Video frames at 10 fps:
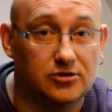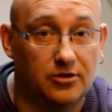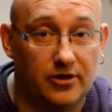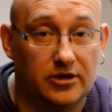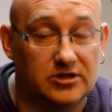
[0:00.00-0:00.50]
are
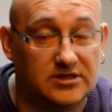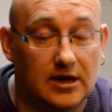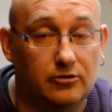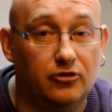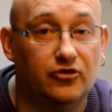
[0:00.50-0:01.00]
there to
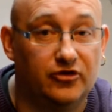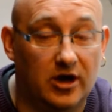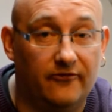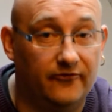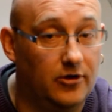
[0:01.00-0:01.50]
sell you
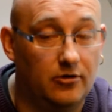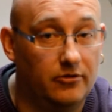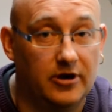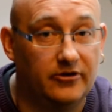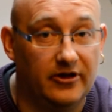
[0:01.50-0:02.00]
stuff. They're not
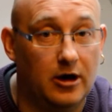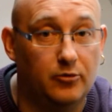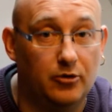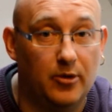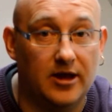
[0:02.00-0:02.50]
there to
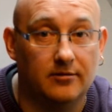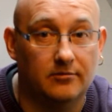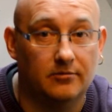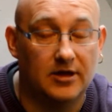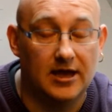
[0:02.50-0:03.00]
help you paint.
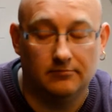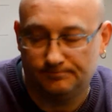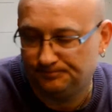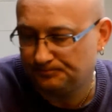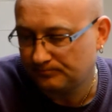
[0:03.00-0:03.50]
Okay?
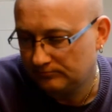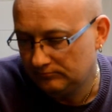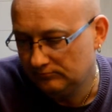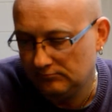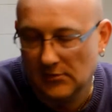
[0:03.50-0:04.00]

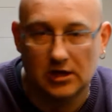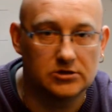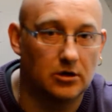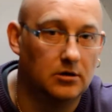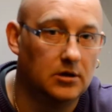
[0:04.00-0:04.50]

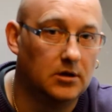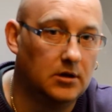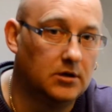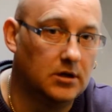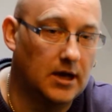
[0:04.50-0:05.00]
So,
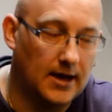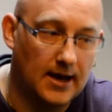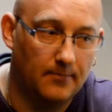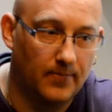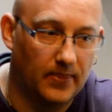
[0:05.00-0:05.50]

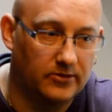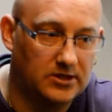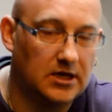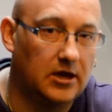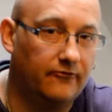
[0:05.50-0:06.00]

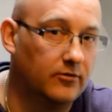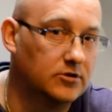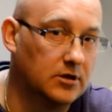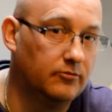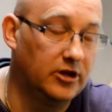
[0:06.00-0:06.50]
take it from
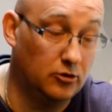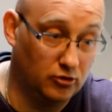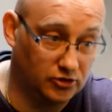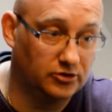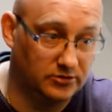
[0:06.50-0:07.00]
somebody
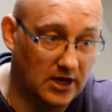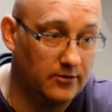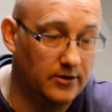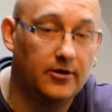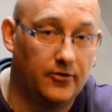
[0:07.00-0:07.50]
who's
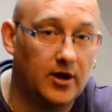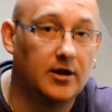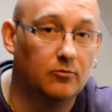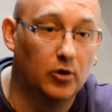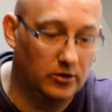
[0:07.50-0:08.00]
done the
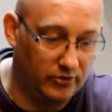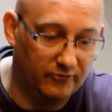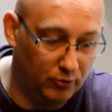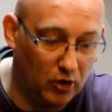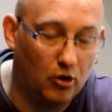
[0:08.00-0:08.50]
thing where they
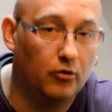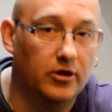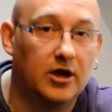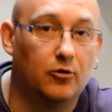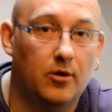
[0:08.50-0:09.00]
bought all the
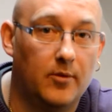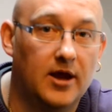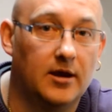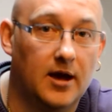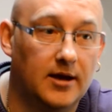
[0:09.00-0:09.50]

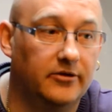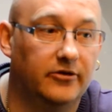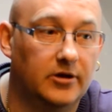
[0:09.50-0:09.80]
equipment and